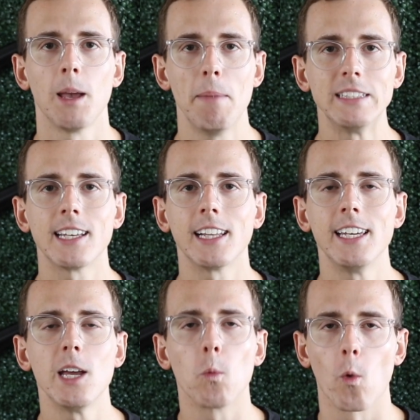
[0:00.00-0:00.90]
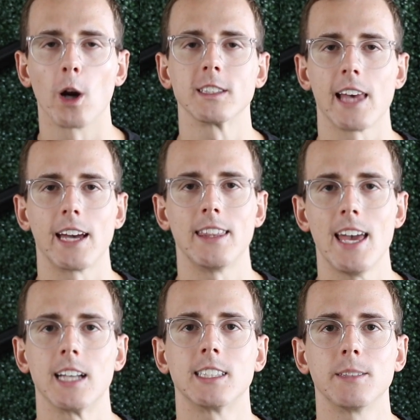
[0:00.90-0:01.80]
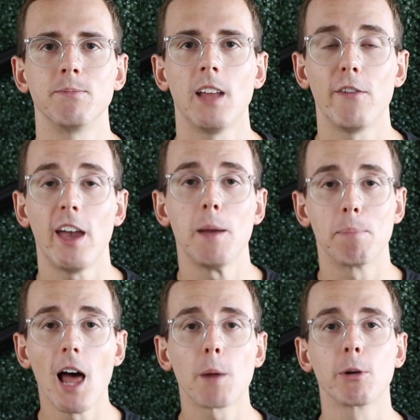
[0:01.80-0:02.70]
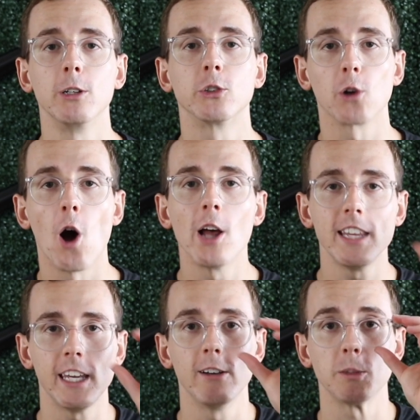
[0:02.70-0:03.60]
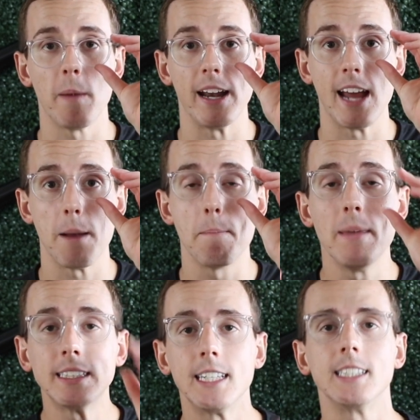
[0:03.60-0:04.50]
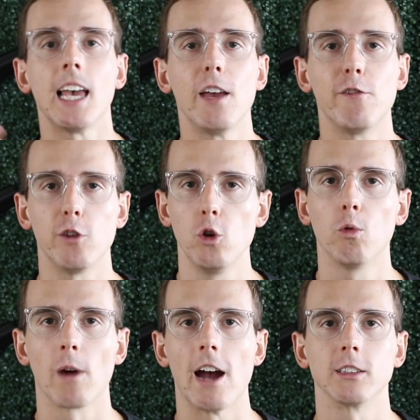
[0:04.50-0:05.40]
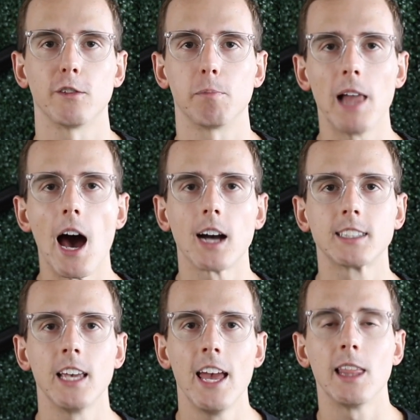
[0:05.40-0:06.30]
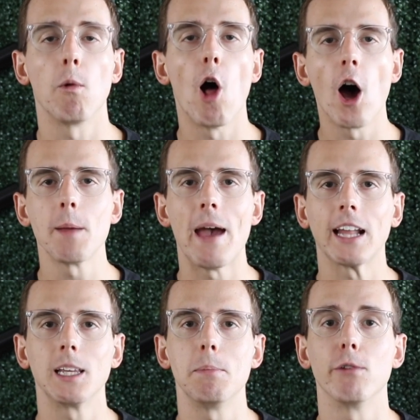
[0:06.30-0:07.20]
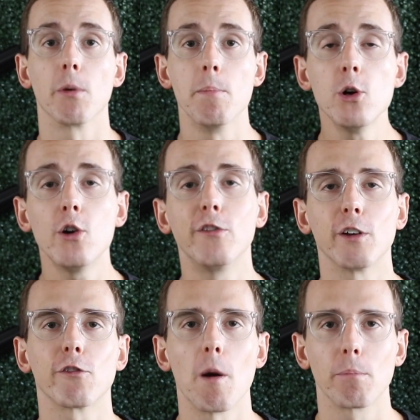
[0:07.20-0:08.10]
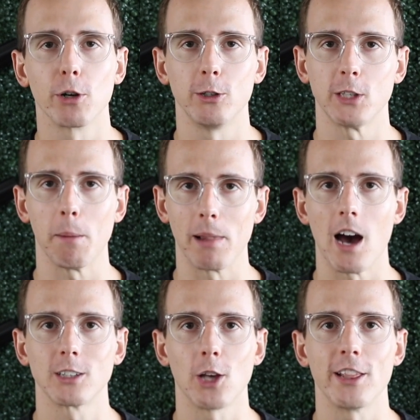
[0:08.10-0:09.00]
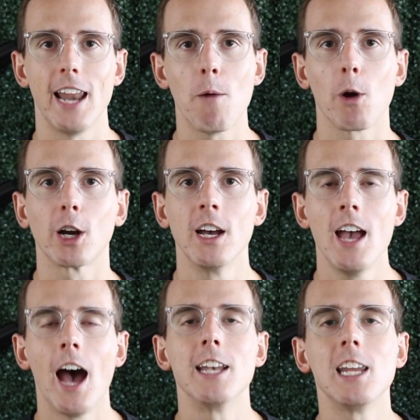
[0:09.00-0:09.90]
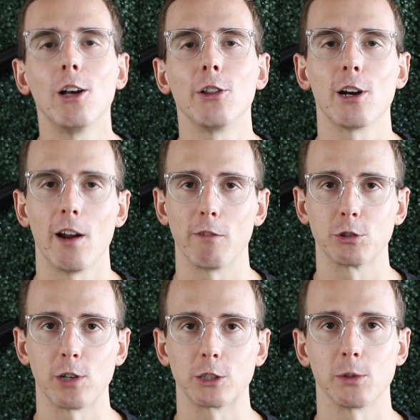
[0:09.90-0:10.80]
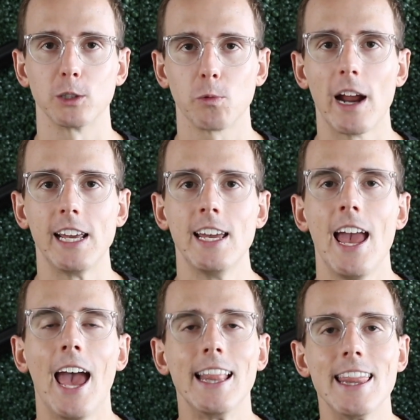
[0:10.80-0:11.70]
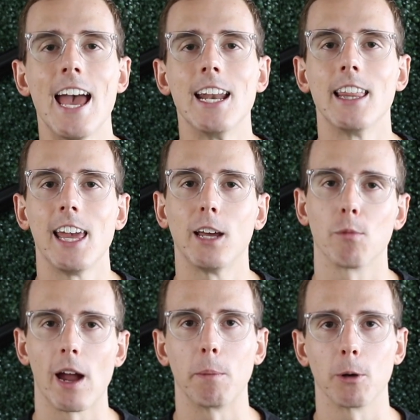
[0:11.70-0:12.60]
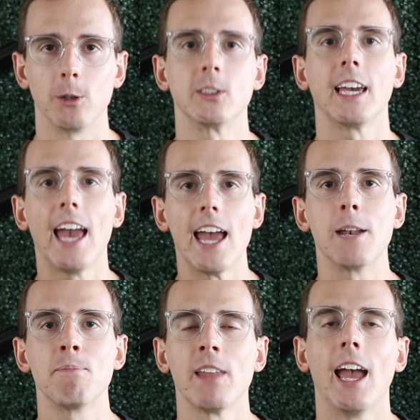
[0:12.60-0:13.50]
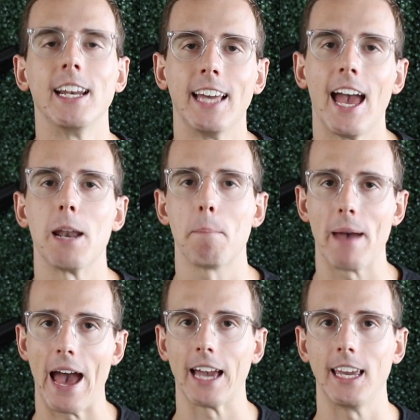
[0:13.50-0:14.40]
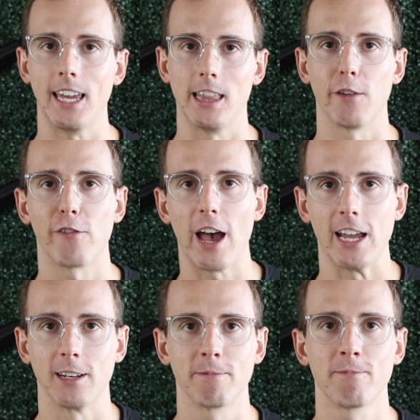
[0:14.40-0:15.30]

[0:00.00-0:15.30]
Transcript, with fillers: Basically, it works like this. If a block producer on the EOS mainnet misses a few rounds of blocks, they will automatically be removed from producing blocks on the network until their infrastructure is ready, and then they can reg produce again and get back in the fight.